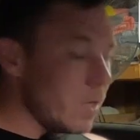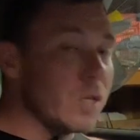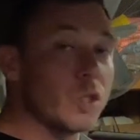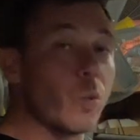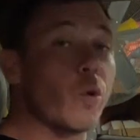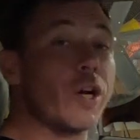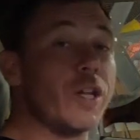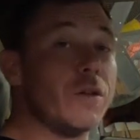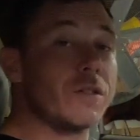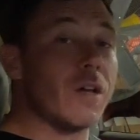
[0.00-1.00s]
So we're going to
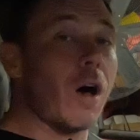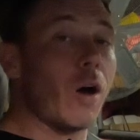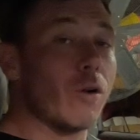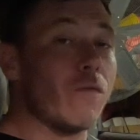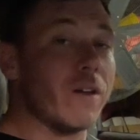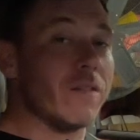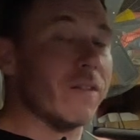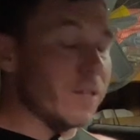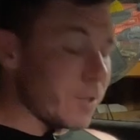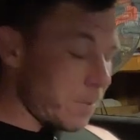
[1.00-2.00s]
use the auto VIN
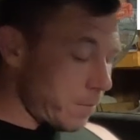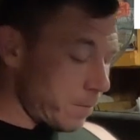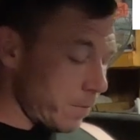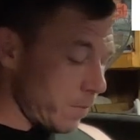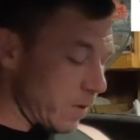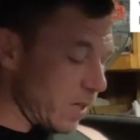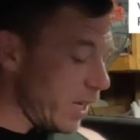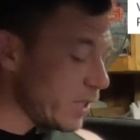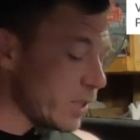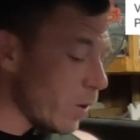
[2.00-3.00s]
feature.
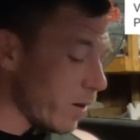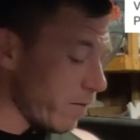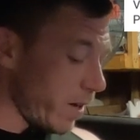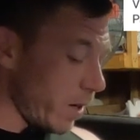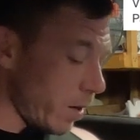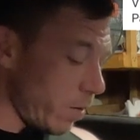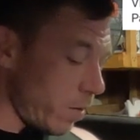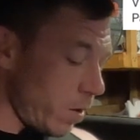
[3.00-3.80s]
It's so convenient.